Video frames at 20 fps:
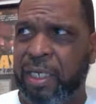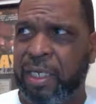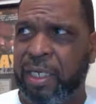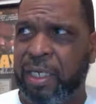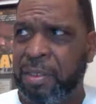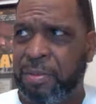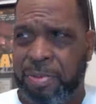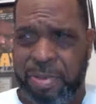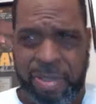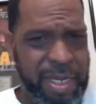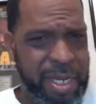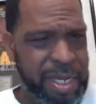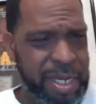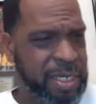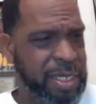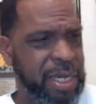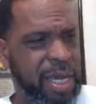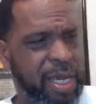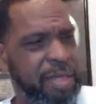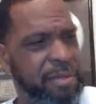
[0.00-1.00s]
But I
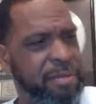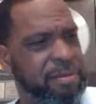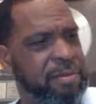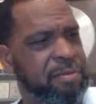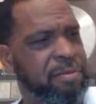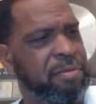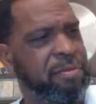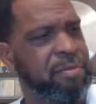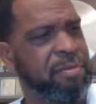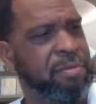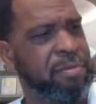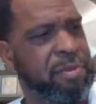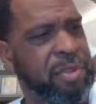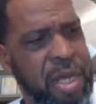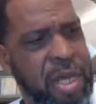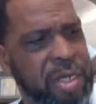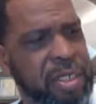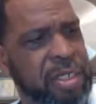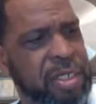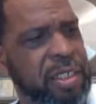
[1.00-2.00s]
got
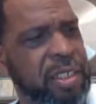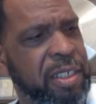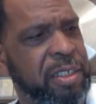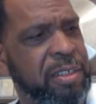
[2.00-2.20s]
chocolate,